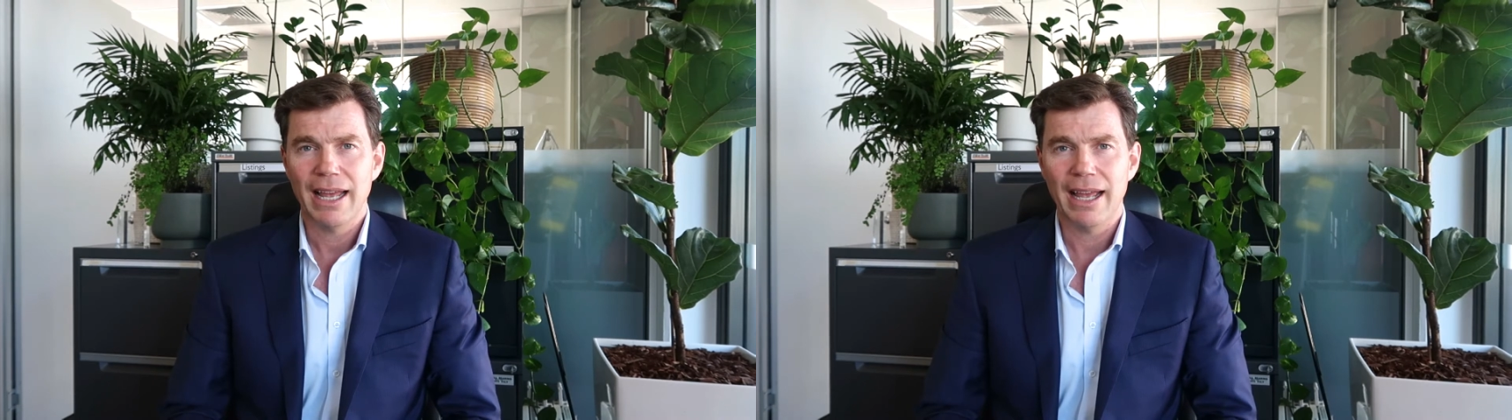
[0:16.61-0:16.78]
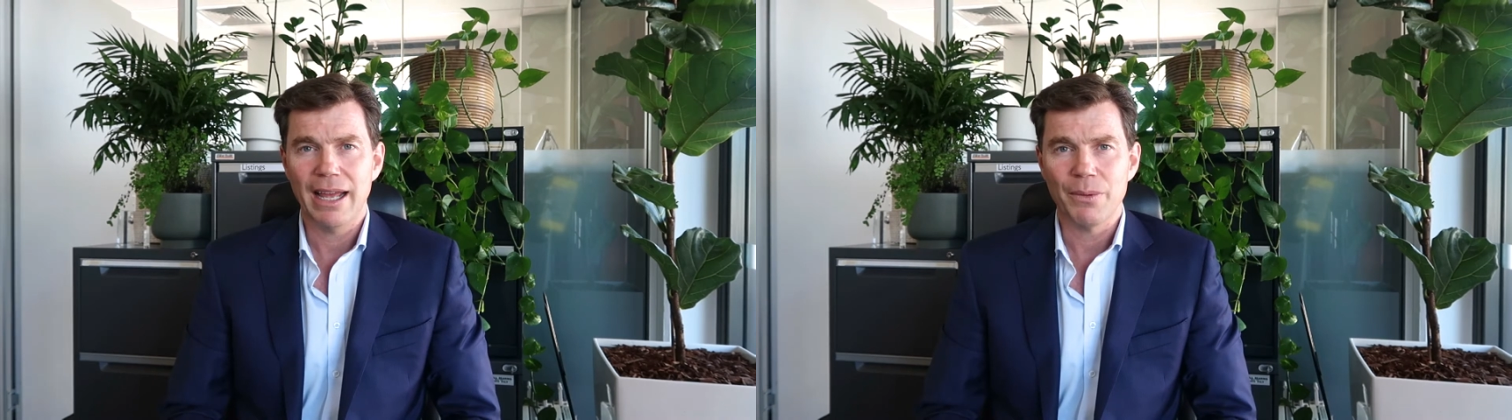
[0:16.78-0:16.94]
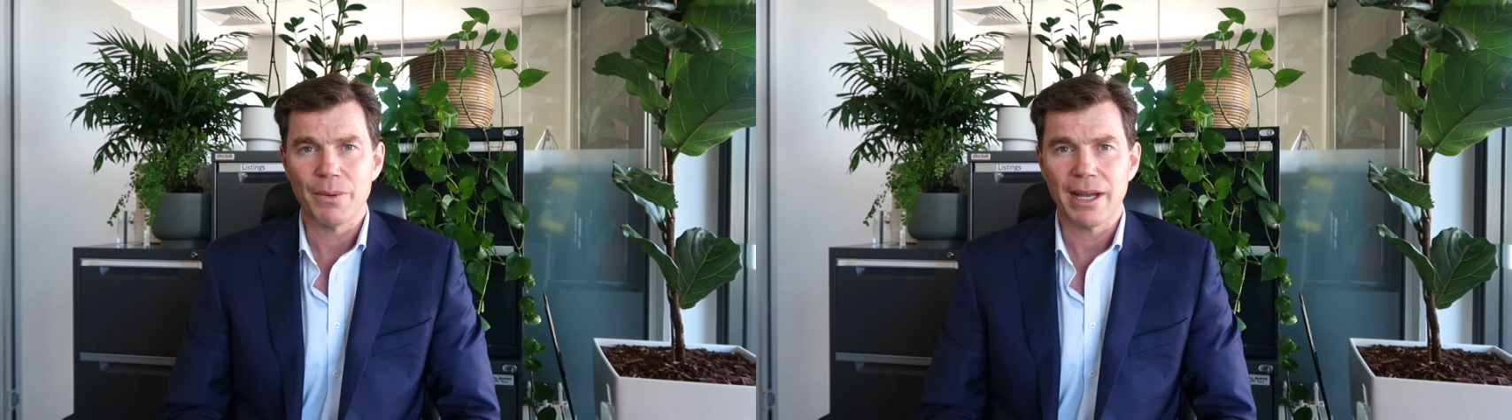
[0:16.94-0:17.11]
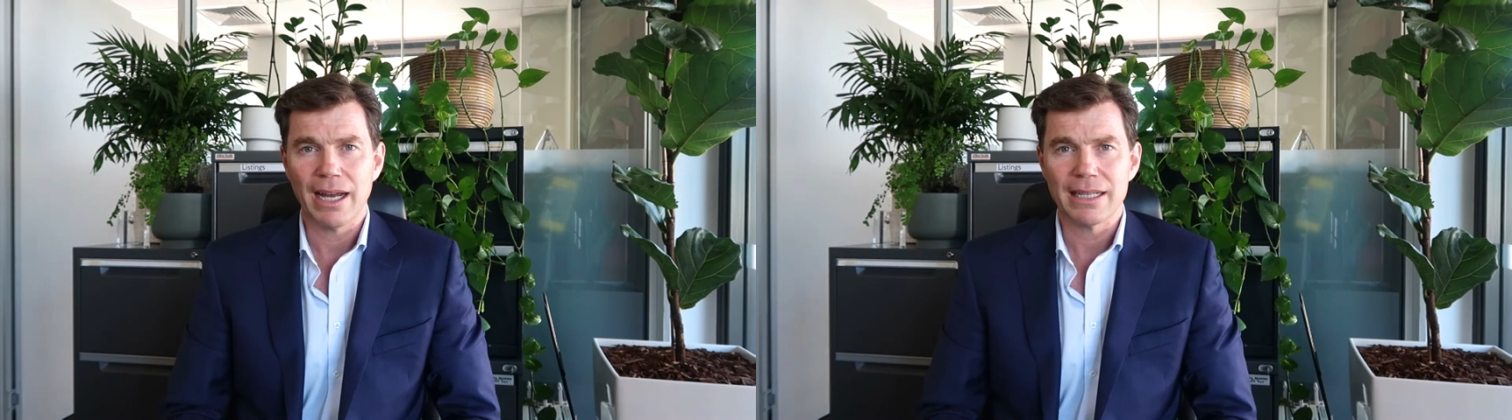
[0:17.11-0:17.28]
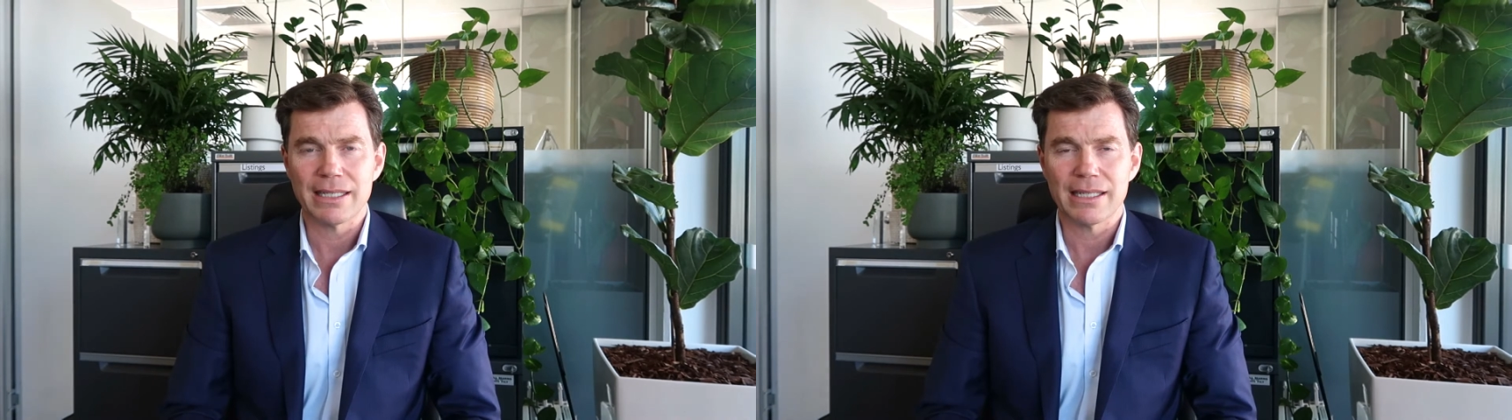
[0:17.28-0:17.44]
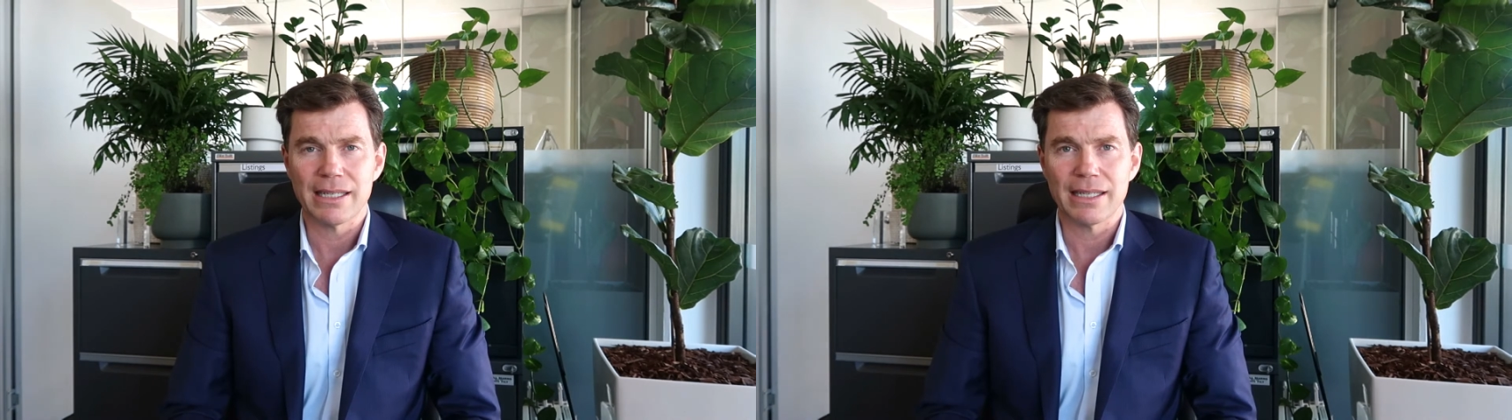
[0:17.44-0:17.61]
and we are
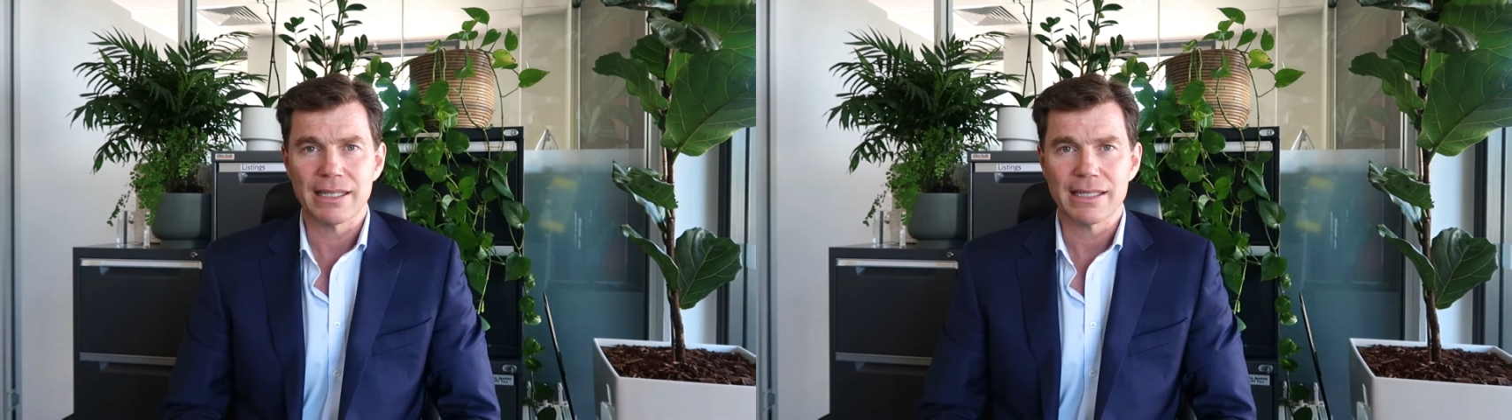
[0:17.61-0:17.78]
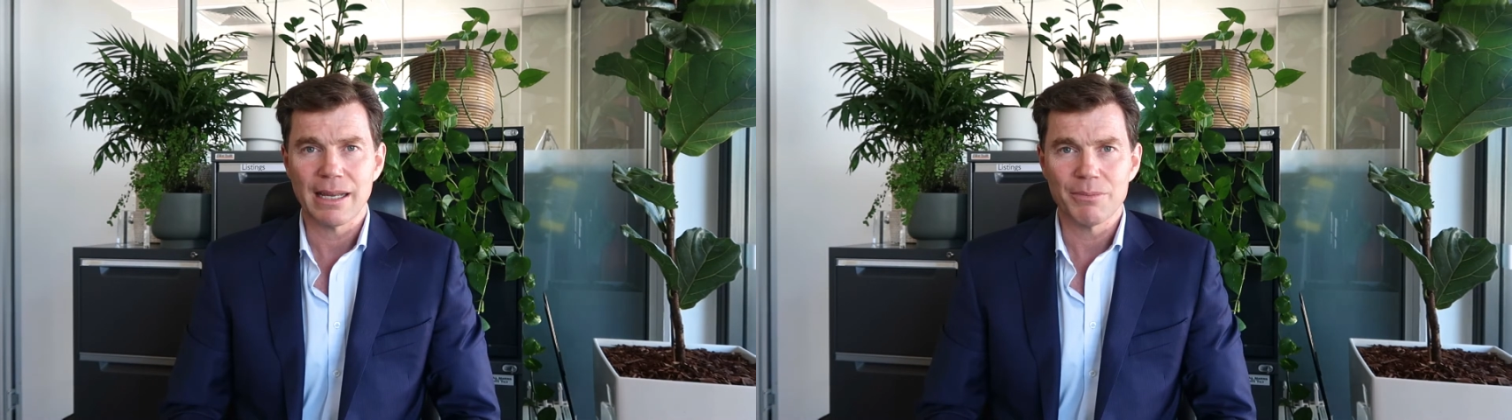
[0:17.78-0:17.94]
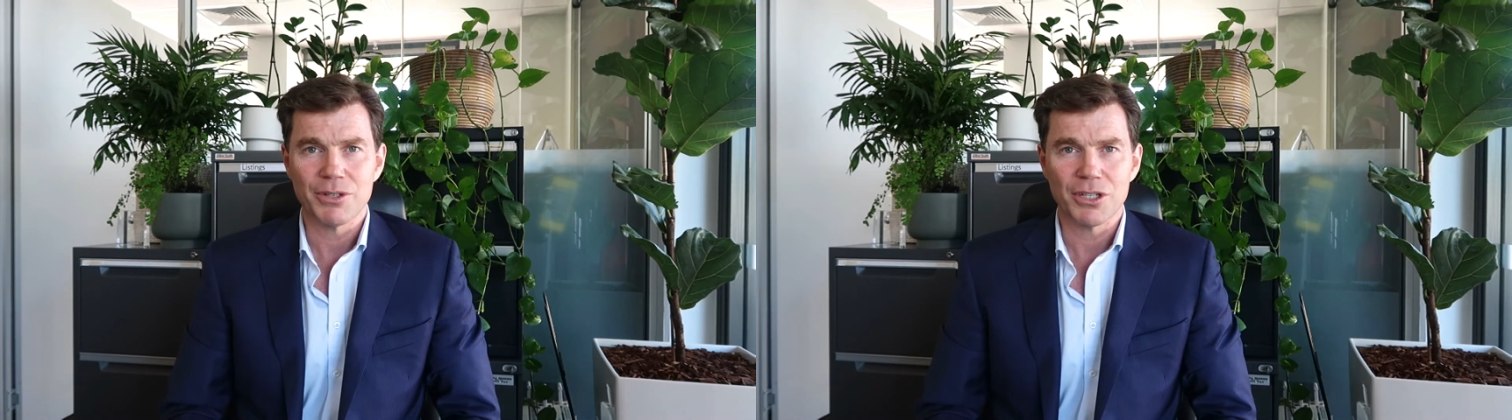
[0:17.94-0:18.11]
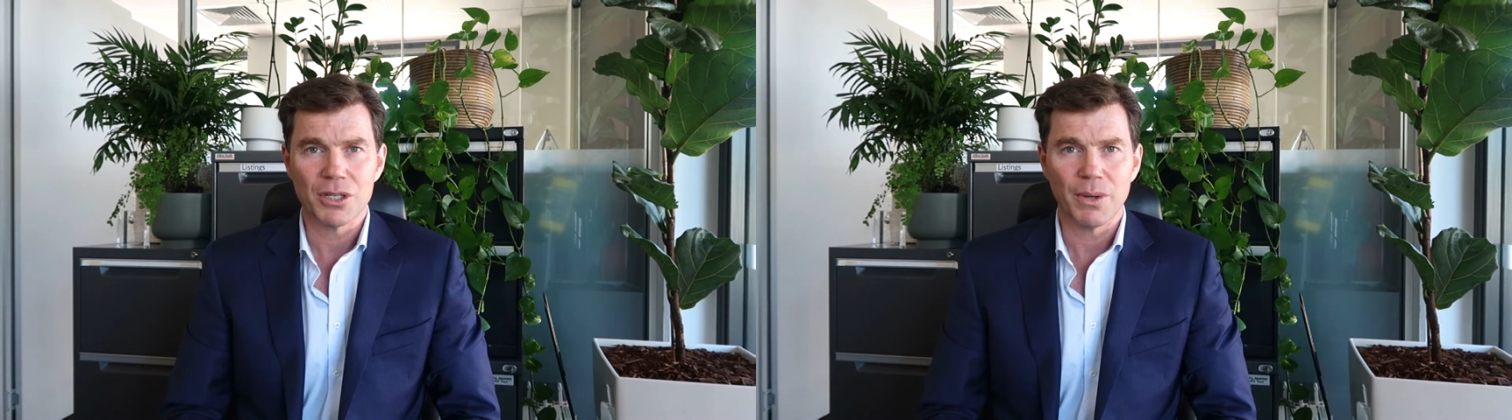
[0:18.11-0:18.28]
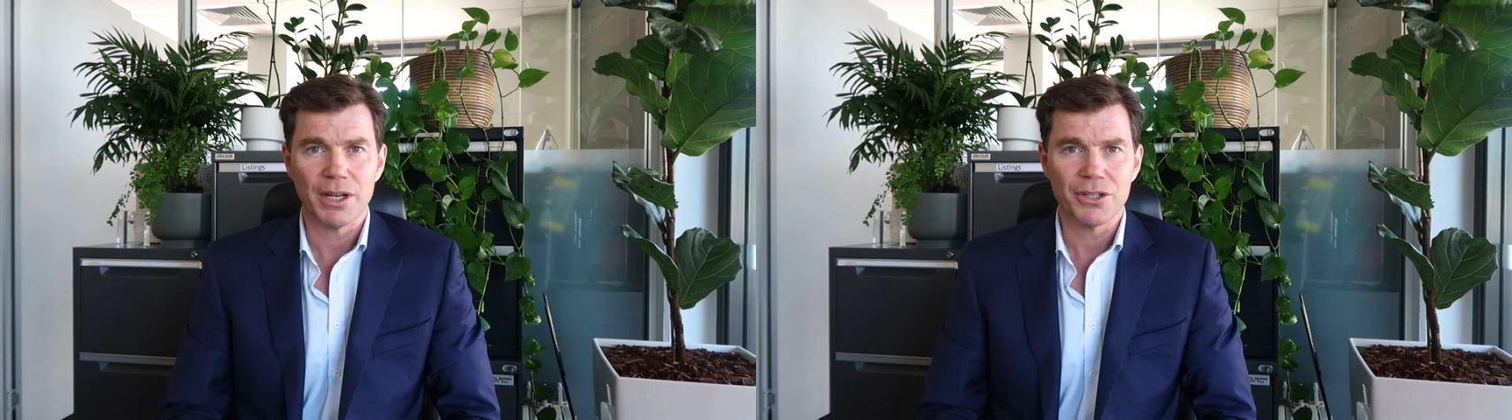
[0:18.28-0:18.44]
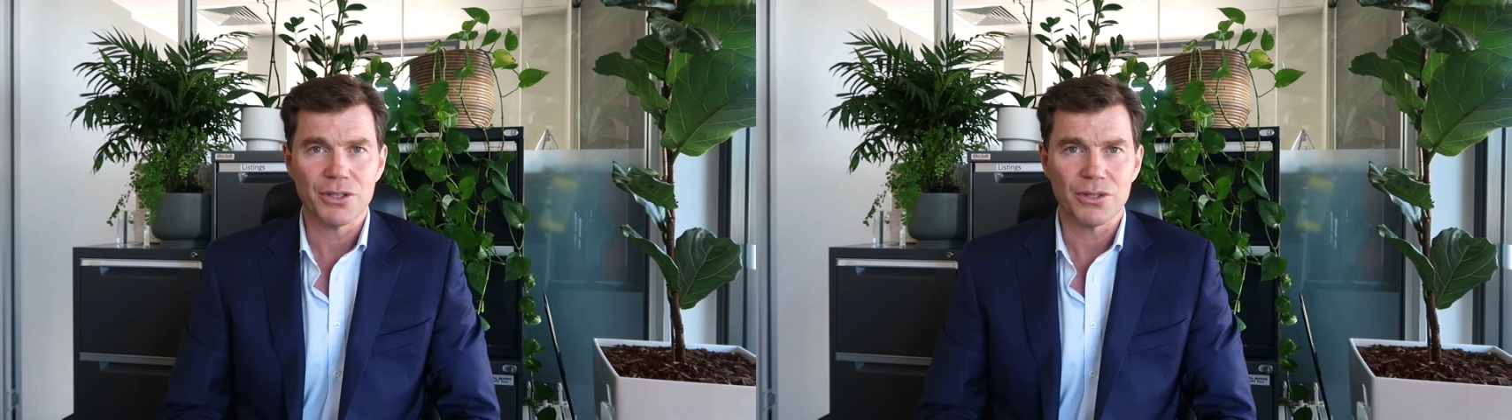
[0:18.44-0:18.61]
seeing some
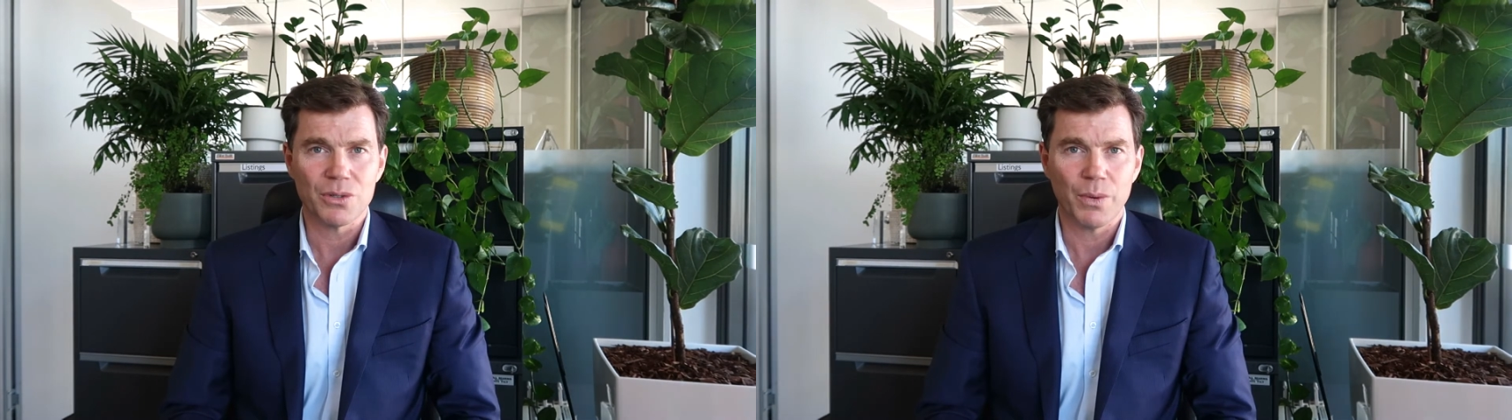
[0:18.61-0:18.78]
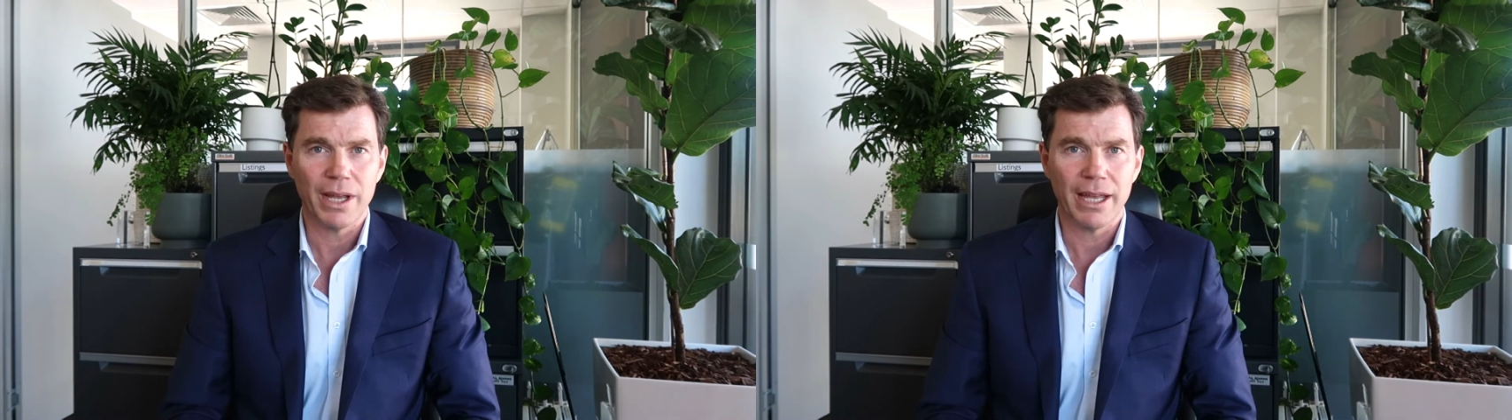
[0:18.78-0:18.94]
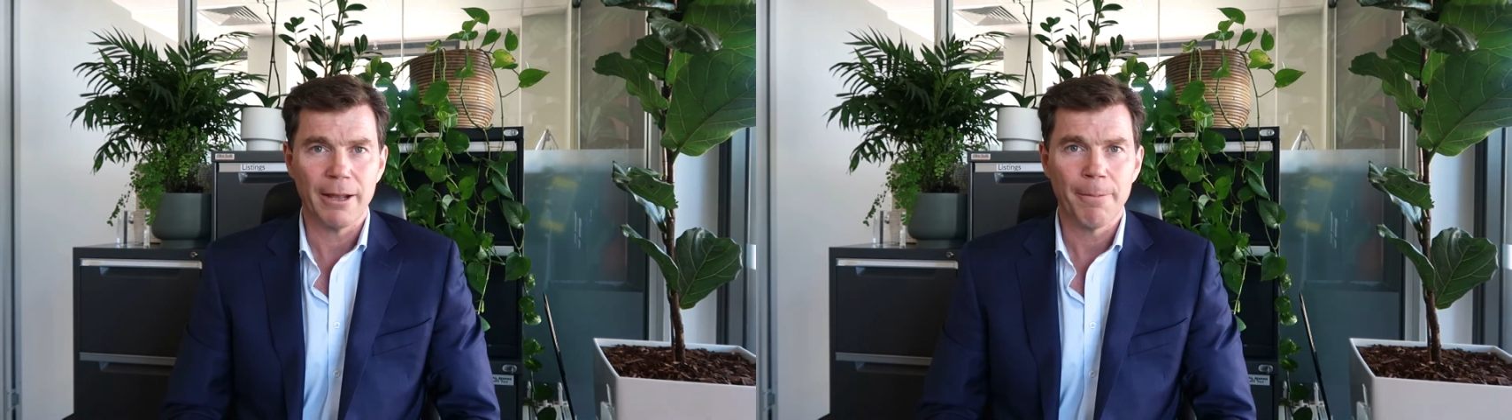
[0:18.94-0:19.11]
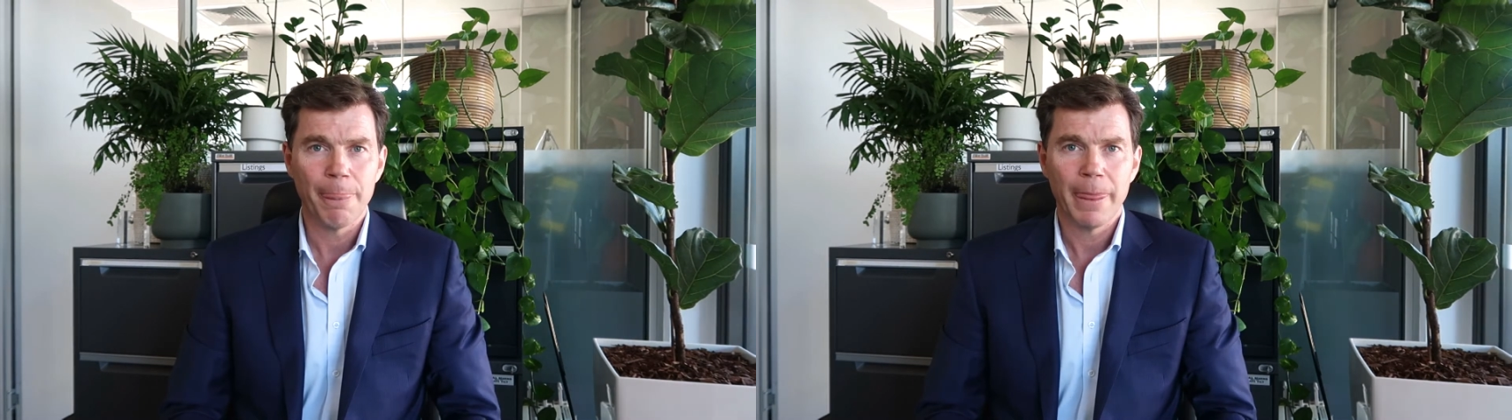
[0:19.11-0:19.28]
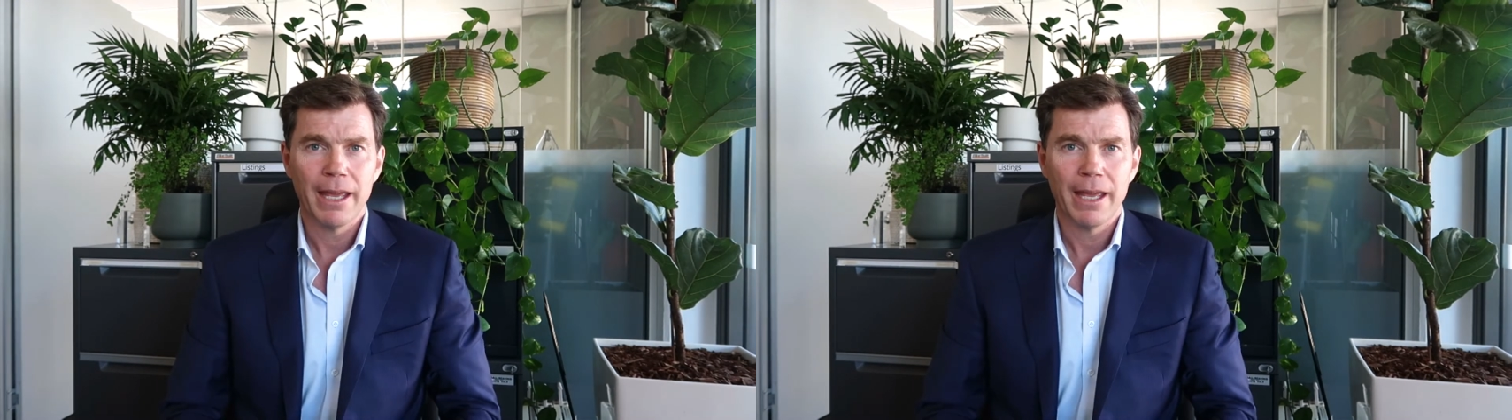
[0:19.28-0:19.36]
situations where